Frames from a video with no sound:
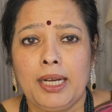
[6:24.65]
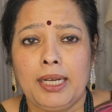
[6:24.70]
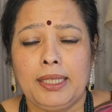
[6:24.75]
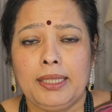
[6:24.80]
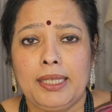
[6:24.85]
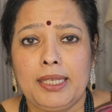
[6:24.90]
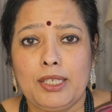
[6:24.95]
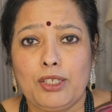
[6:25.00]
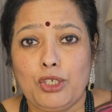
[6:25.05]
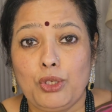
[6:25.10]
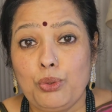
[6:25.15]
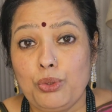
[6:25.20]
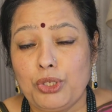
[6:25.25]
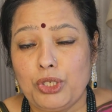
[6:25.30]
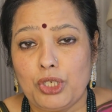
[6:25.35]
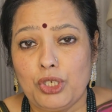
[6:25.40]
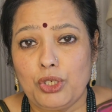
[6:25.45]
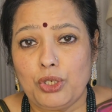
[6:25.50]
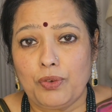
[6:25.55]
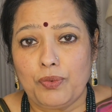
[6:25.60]
this
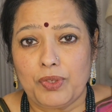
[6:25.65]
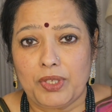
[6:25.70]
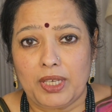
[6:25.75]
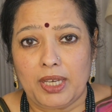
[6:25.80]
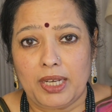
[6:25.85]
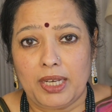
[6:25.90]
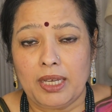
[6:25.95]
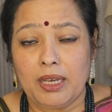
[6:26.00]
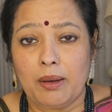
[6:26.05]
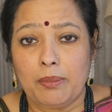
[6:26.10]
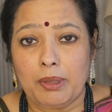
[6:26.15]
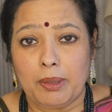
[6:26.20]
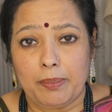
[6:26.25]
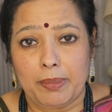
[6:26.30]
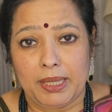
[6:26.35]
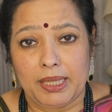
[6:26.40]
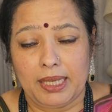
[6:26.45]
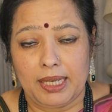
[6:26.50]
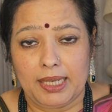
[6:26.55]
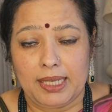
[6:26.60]
usage of Sarigama
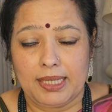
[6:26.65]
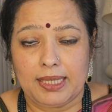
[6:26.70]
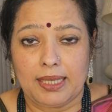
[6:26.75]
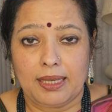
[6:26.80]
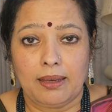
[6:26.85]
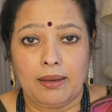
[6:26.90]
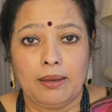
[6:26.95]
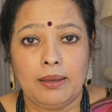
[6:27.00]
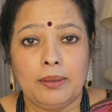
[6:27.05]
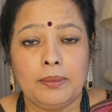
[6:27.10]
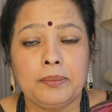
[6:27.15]
Padanisa.